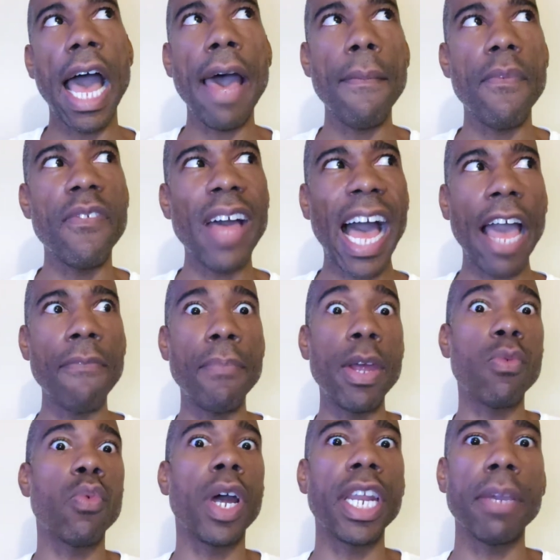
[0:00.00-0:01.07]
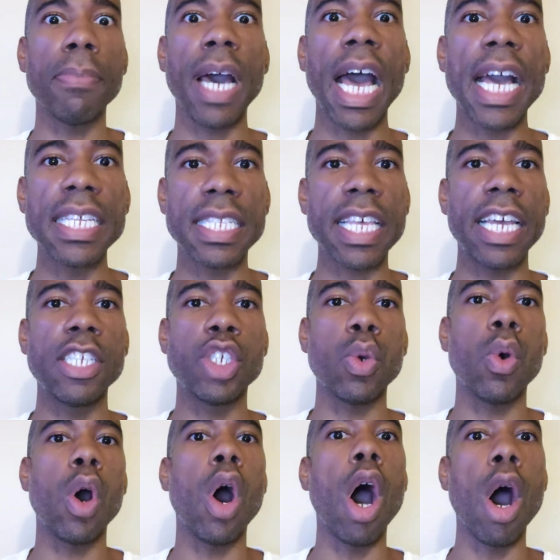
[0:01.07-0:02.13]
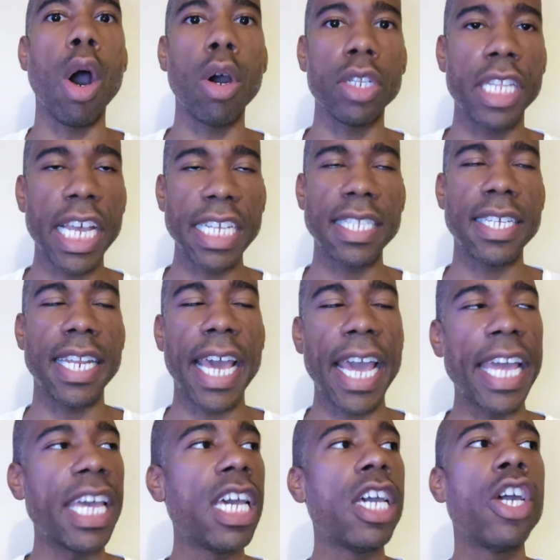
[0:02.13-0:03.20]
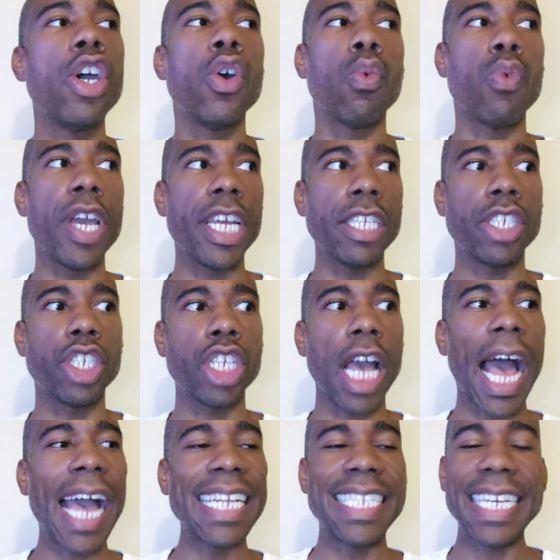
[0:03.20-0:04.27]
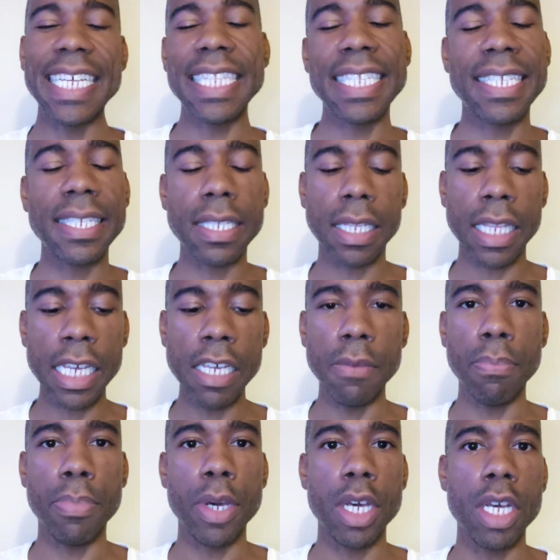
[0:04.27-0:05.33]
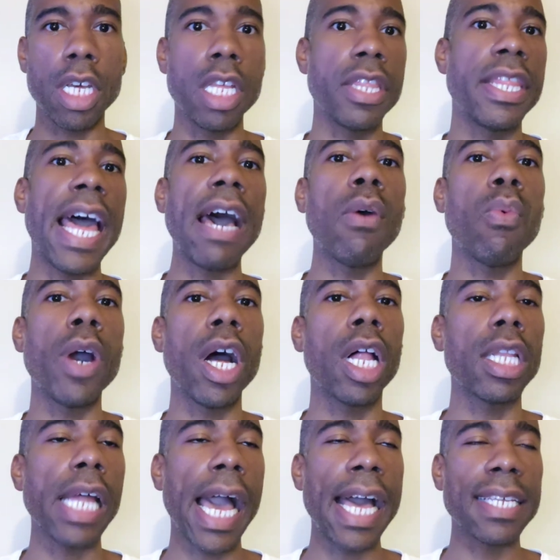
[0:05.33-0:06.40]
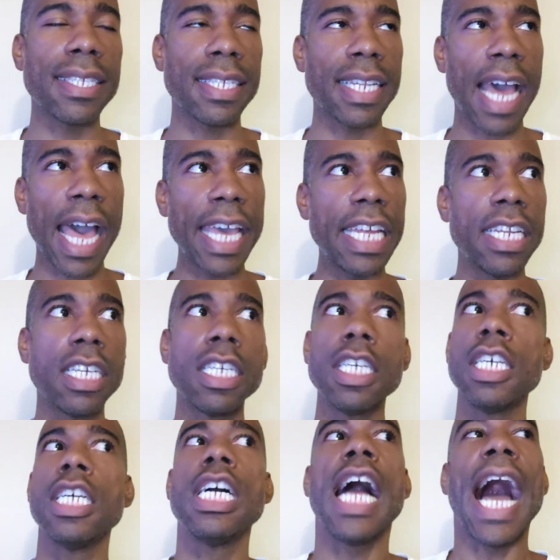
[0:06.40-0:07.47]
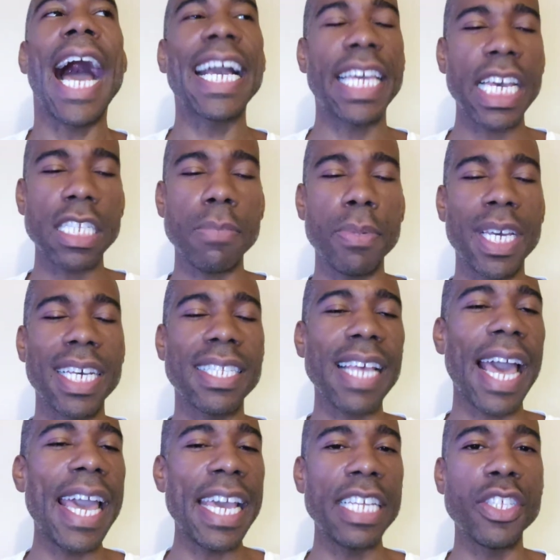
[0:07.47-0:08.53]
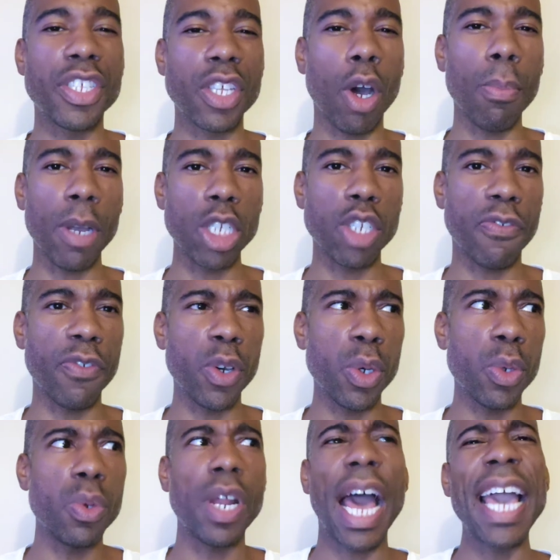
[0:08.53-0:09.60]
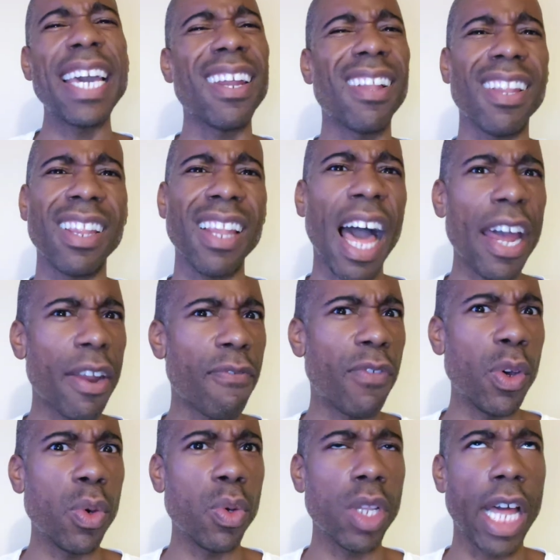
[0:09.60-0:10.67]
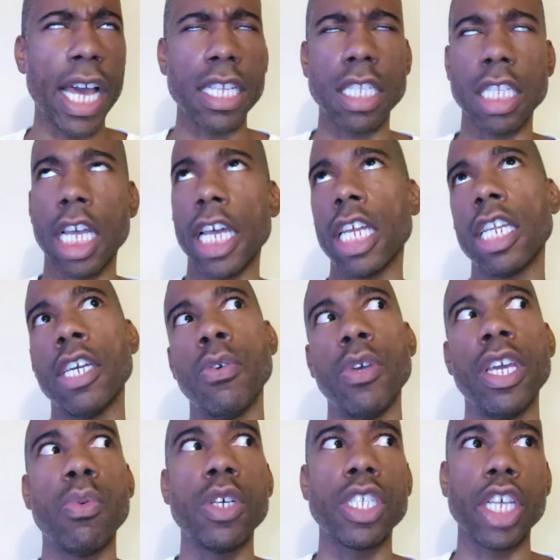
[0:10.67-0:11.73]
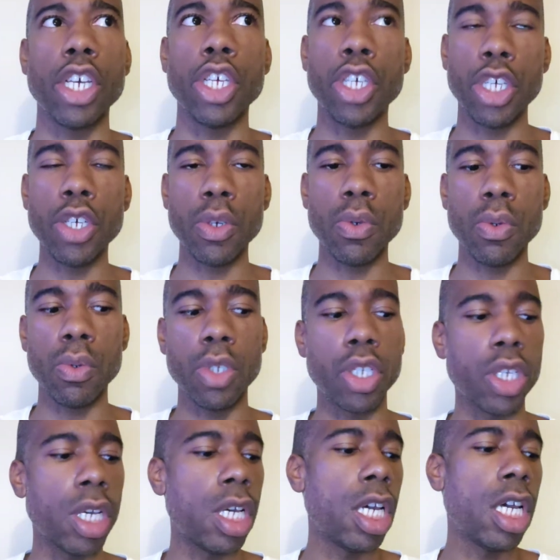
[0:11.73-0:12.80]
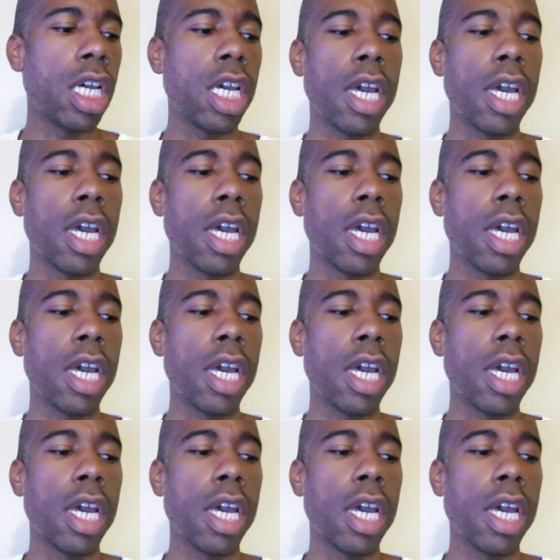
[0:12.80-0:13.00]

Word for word: I've, I've been running behind schedule all day today, which I didn't sleep that well last night. I guess because I ate so much food. I ate a lot of food last night. It, it was a huge